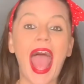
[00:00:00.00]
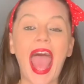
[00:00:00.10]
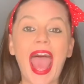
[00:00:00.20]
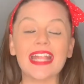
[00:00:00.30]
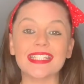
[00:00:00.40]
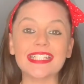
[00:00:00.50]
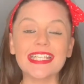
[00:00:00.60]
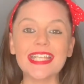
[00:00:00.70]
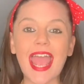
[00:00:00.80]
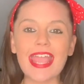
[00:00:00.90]
and
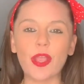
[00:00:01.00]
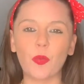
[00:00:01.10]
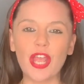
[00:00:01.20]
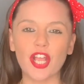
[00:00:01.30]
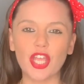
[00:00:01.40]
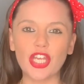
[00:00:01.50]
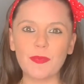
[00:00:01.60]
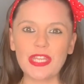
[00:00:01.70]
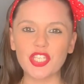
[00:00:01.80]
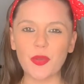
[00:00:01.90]
today we are going to
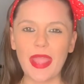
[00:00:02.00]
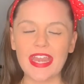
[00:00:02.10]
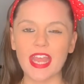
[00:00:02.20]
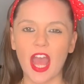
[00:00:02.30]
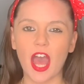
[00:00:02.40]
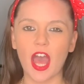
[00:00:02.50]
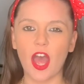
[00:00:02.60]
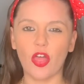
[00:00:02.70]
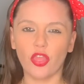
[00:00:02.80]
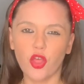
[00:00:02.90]
be doing a
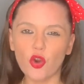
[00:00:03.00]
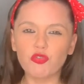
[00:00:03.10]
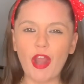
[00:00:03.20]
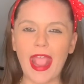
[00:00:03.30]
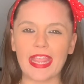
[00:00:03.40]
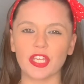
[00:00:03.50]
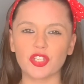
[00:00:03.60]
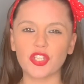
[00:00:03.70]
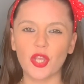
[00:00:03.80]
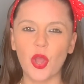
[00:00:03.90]
The
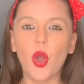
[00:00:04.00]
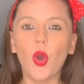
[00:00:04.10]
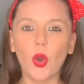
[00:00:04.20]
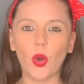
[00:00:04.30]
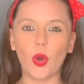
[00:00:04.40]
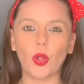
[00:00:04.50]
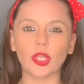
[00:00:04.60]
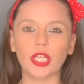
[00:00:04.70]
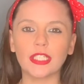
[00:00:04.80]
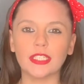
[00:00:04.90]
Range haul.